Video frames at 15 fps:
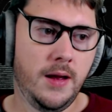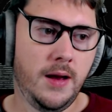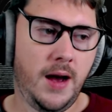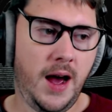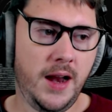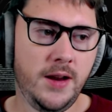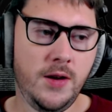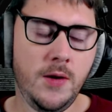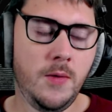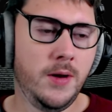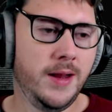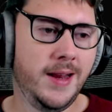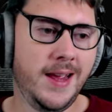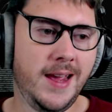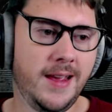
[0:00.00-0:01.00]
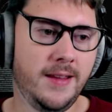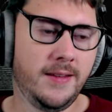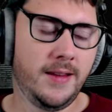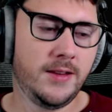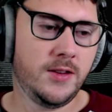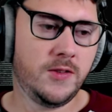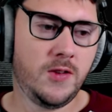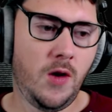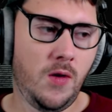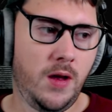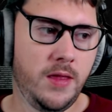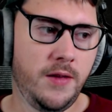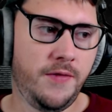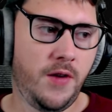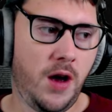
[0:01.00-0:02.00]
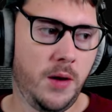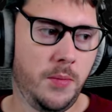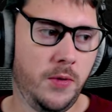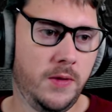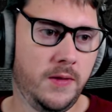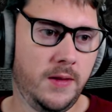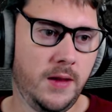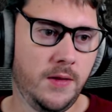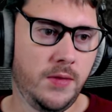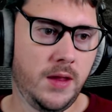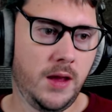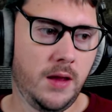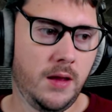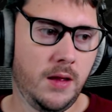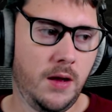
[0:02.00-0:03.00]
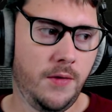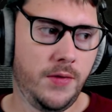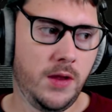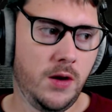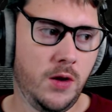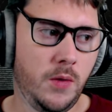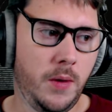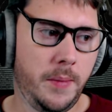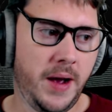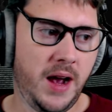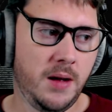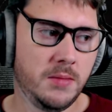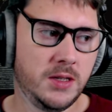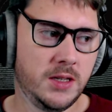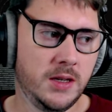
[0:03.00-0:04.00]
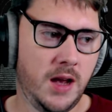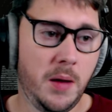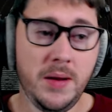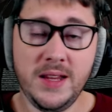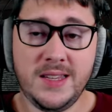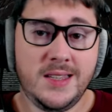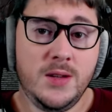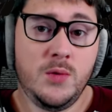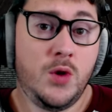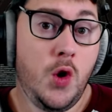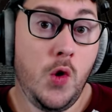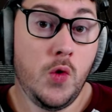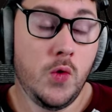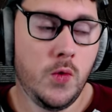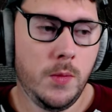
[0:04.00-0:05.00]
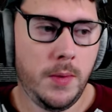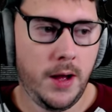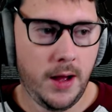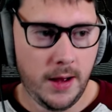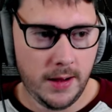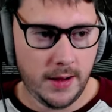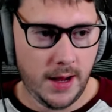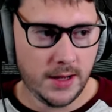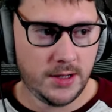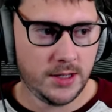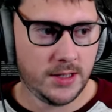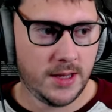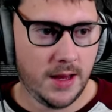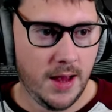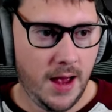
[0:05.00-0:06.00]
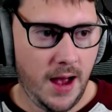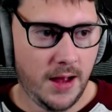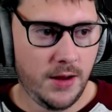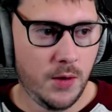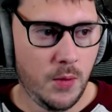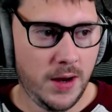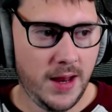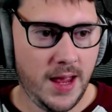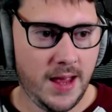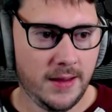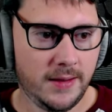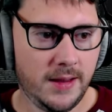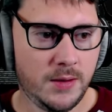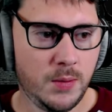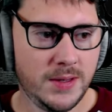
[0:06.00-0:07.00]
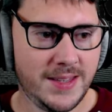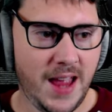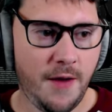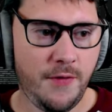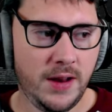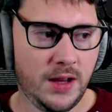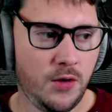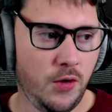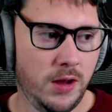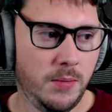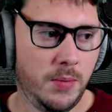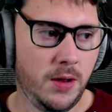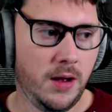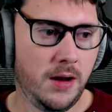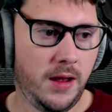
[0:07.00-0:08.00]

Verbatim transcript: I don't know what it is. I just don't like the vibrancy of the newer maps. I mean, it's still cool, but I don't know what it is. This one's definitely creepier.